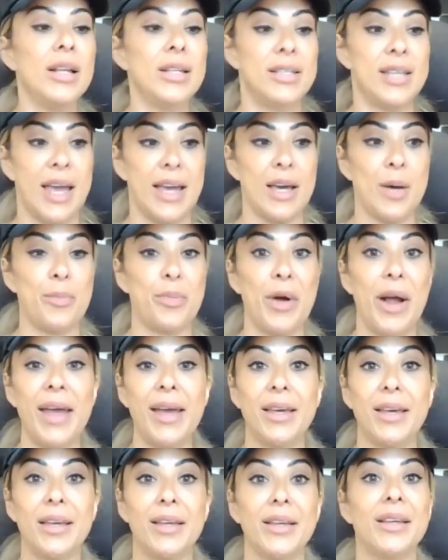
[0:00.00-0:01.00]
Take a
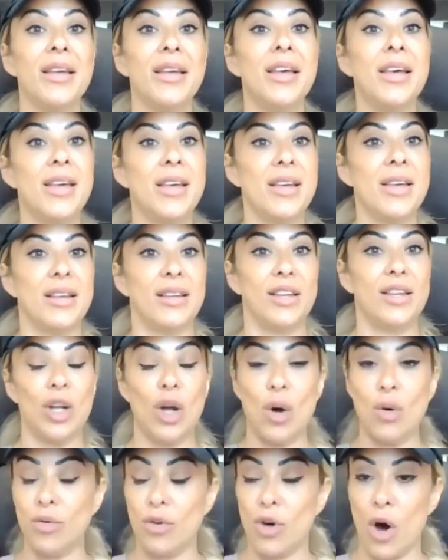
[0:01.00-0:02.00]
break,
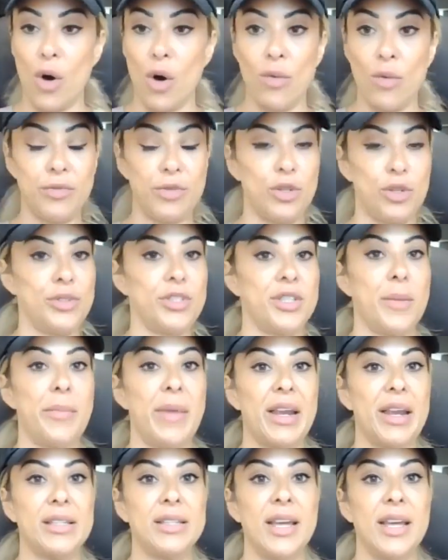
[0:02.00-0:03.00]
go do some
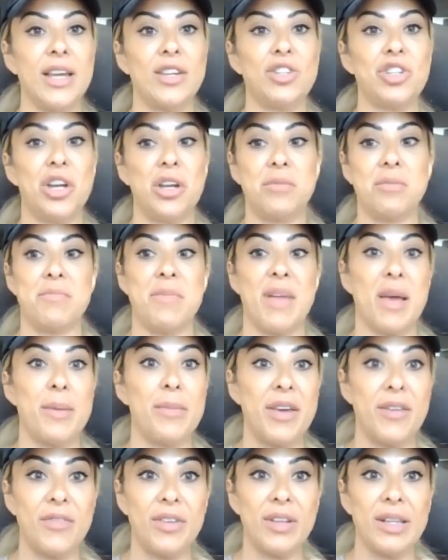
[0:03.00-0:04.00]
meditation,
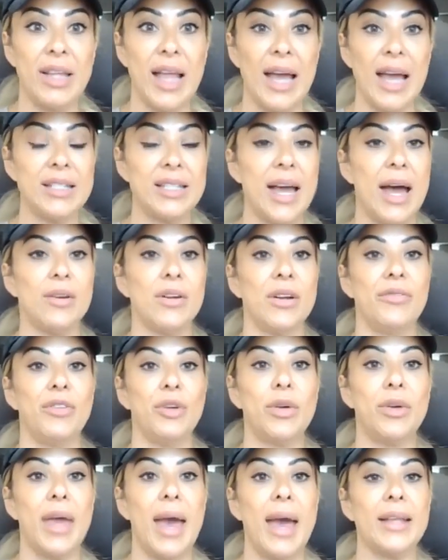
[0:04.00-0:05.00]
maybe even lie down if
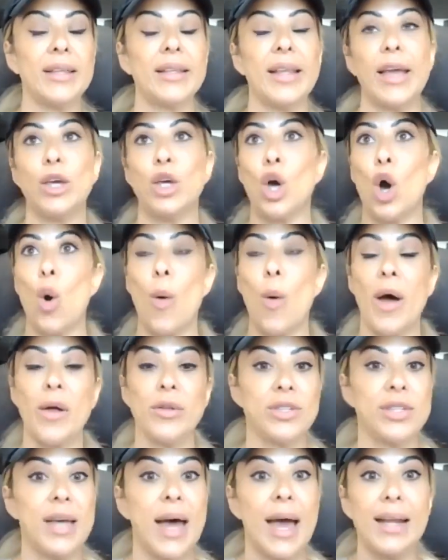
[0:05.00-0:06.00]
you can, like go
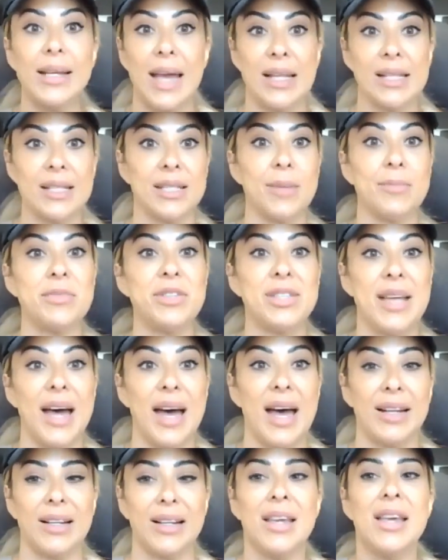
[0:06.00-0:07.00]
outside, get some
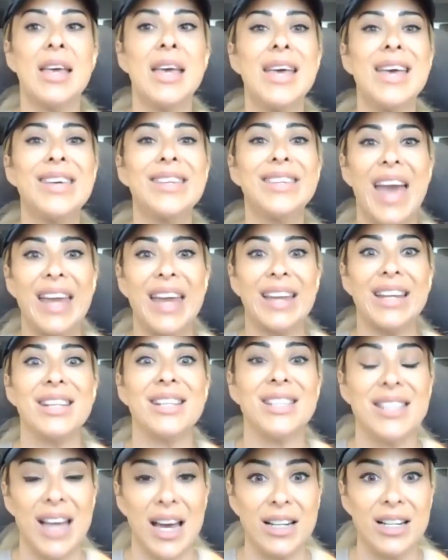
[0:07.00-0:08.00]
sun. Getting
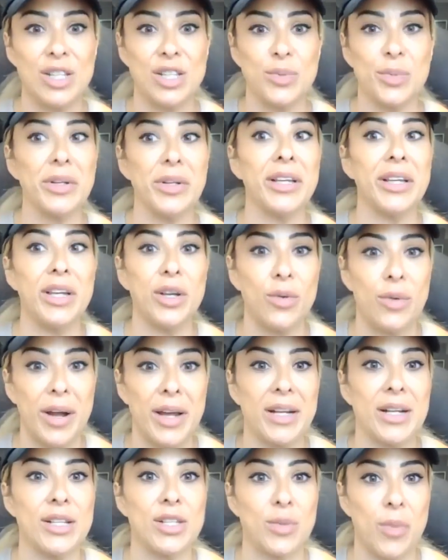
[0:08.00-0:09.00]
sun is really
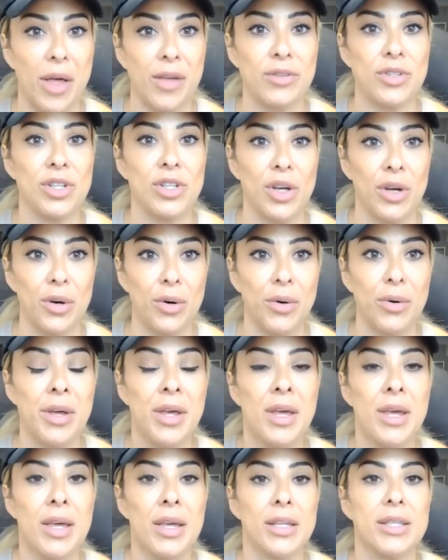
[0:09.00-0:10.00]
great as well too.
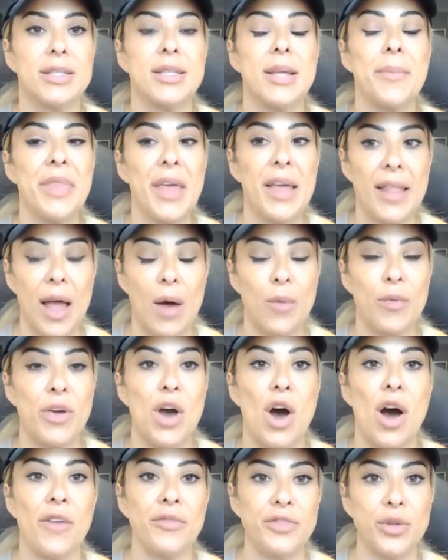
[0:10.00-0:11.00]
Something that we
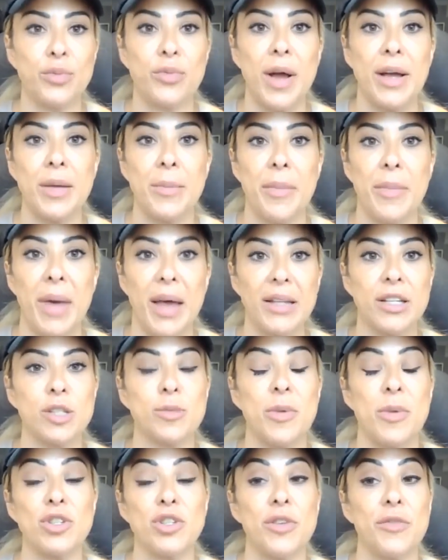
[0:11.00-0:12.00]
often recommend,
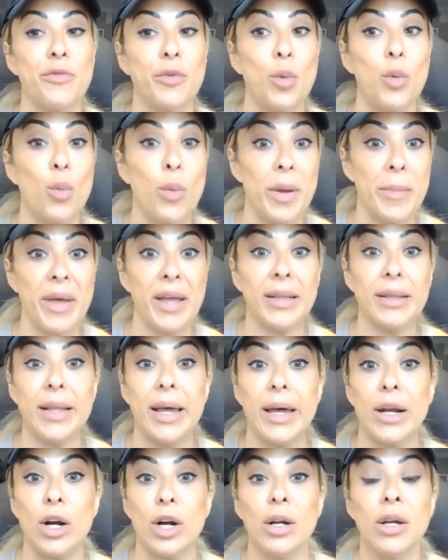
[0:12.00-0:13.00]
especially for women
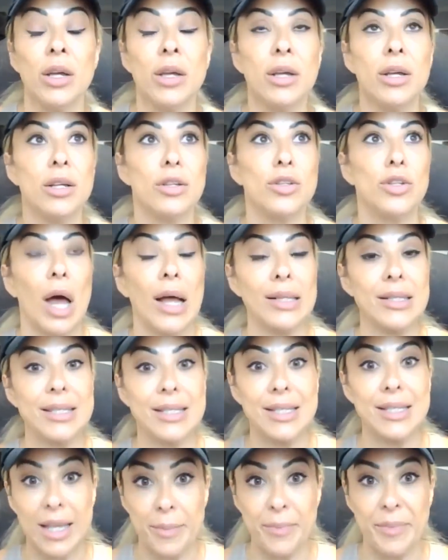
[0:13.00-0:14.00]
that are not
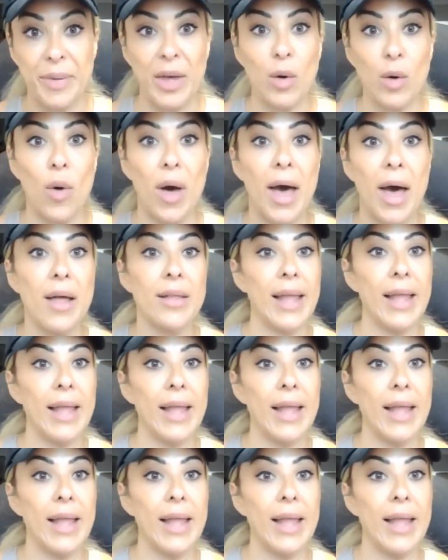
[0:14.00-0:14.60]
sleeping well,